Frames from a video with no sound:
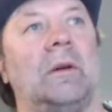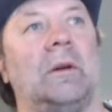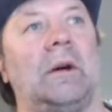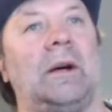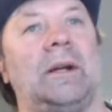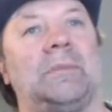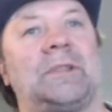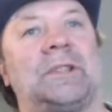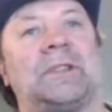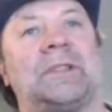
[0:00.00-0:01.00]
I am
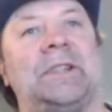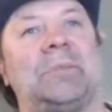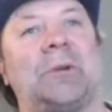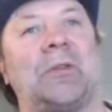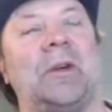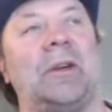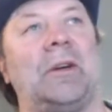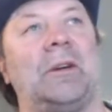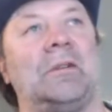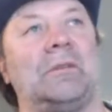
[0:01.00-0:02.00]
16%
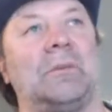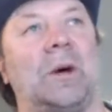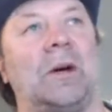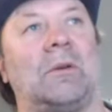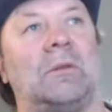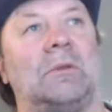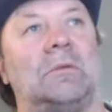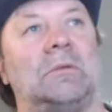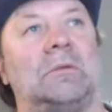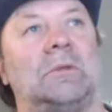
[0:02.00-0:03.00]
done. Wow.
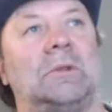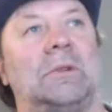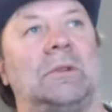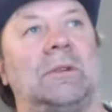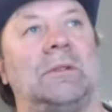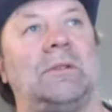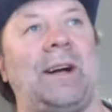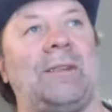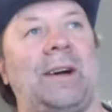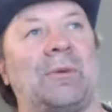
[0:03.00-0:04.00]

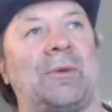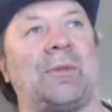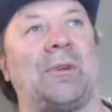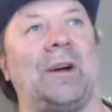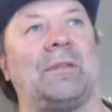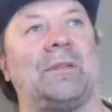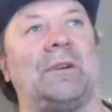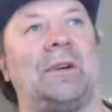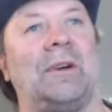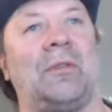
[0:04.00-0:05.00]
5 hours left.
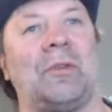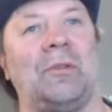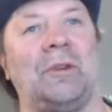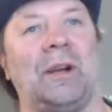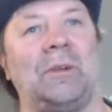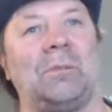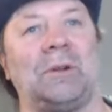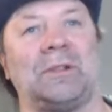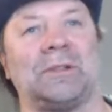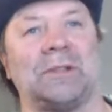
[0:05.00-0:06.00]
How slow did I print
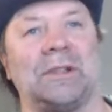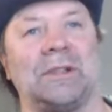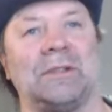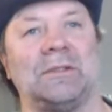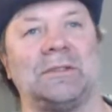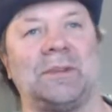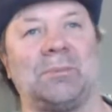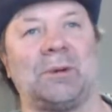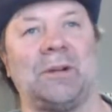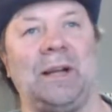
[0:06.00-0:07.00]
this thing? It's not
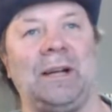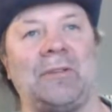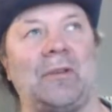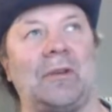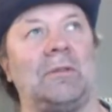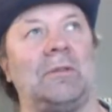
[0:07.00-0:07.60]
printing that slow.